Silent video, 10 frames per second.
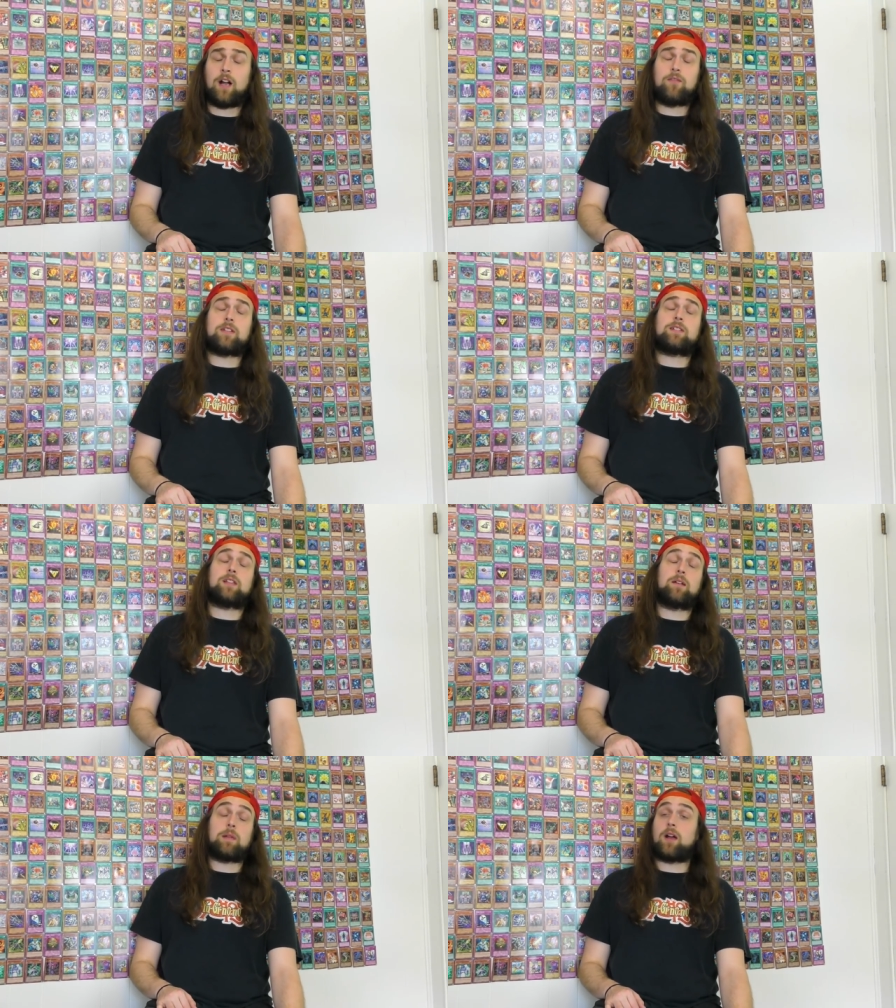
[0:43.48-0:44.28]

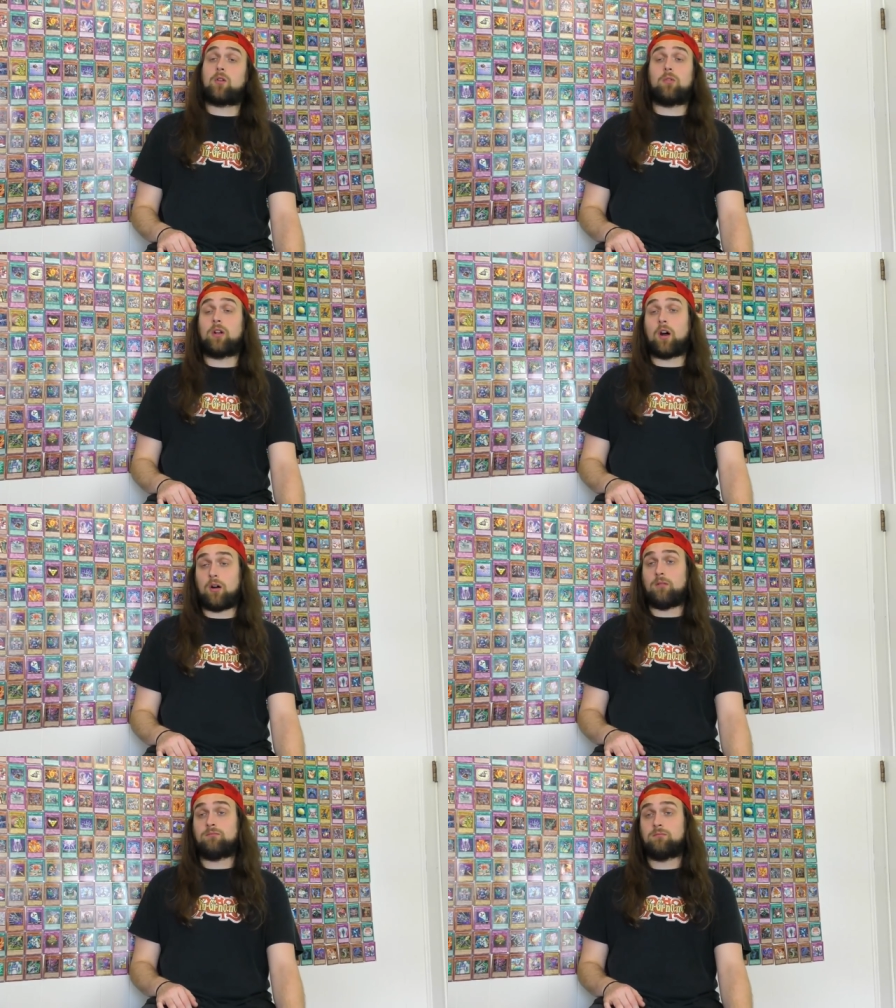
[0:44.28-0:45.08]
Obviously, I'm not cool at
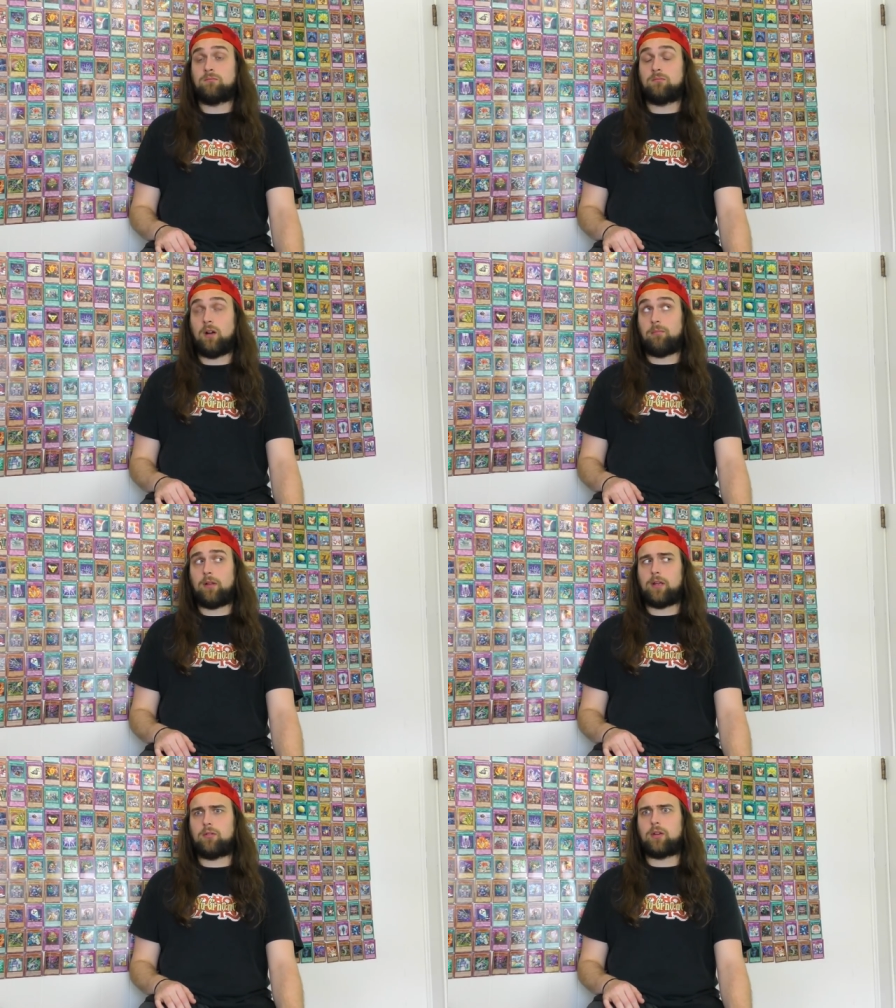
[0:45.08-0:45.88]
all. I
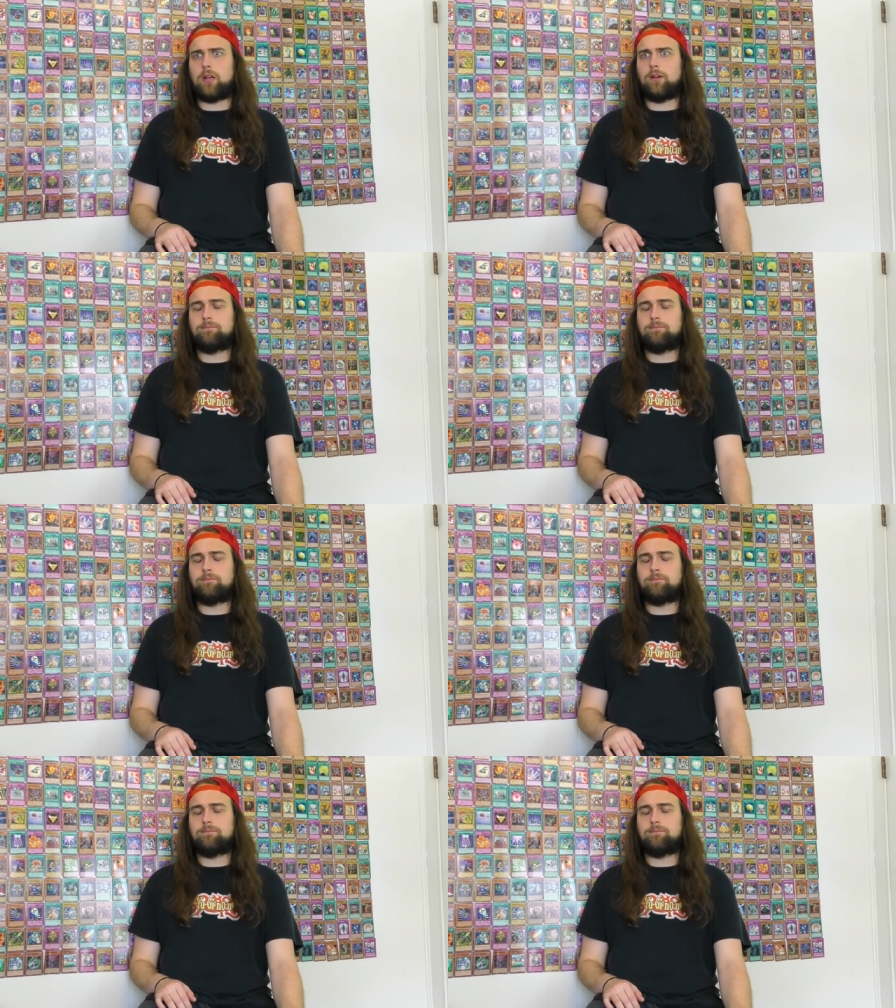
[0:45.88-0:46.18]
play Yu-Gi-Oh!